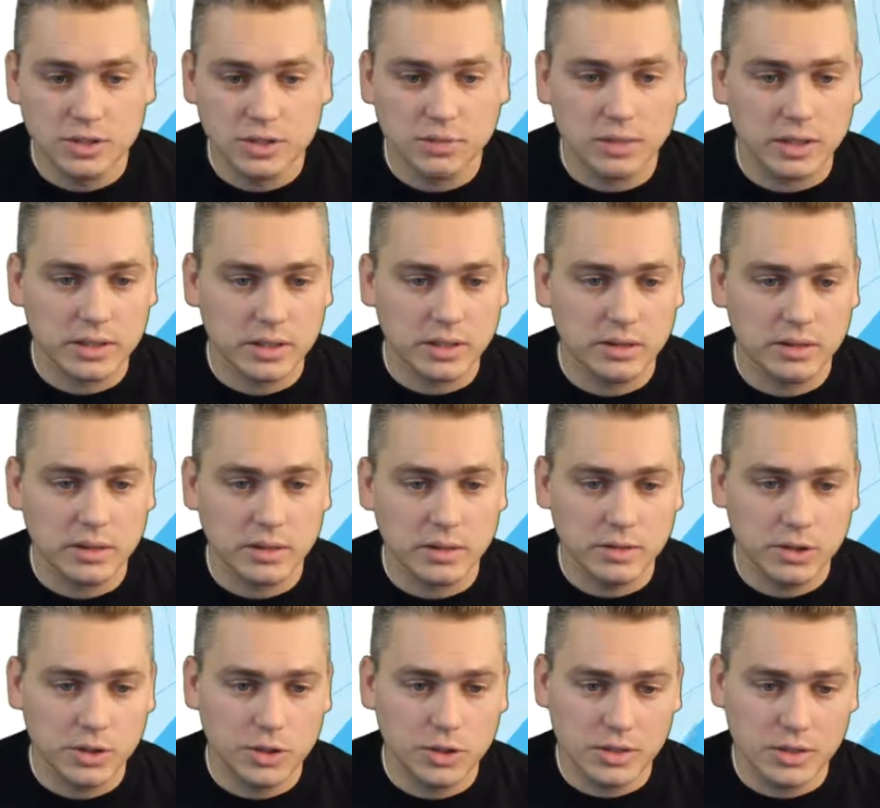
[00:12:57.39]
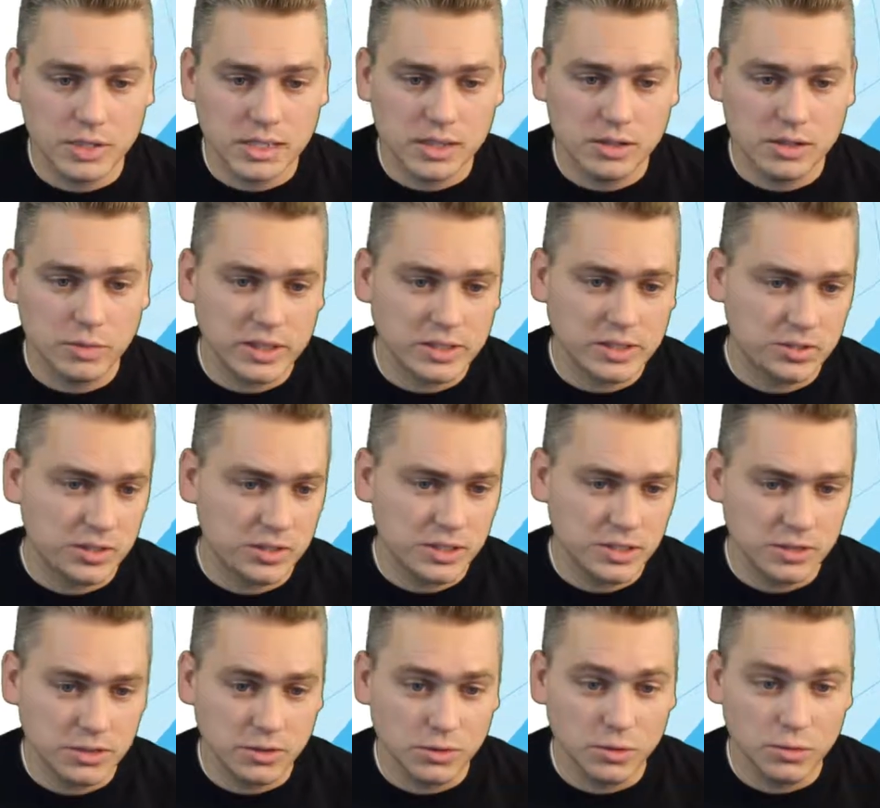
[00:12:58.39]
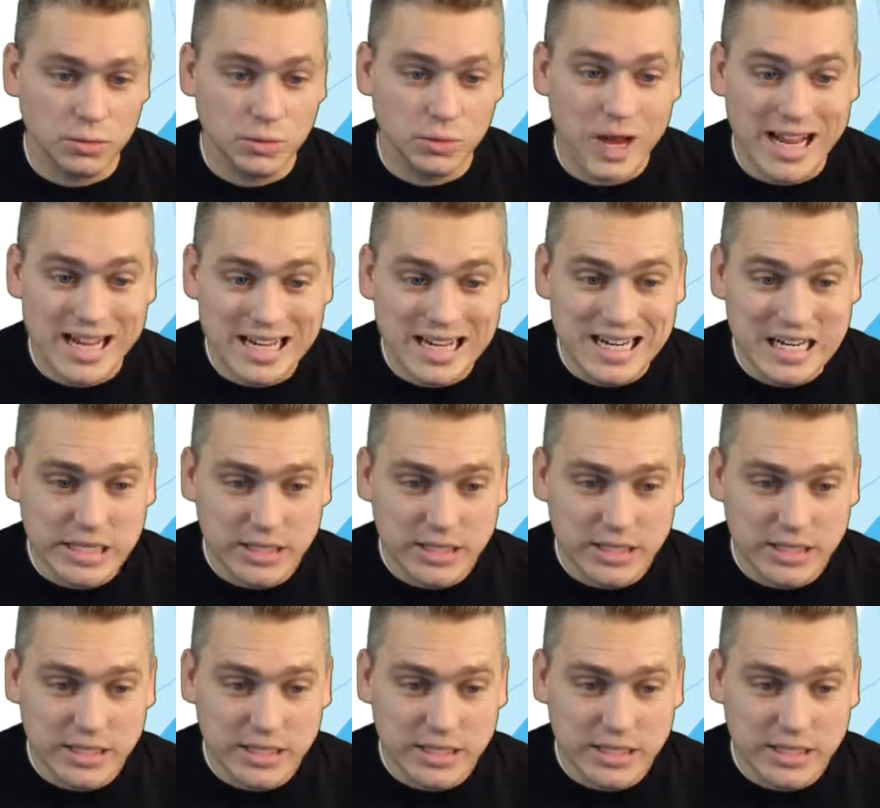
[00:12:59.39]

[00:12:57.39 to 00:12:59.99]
You want the WD, the Western Digital Red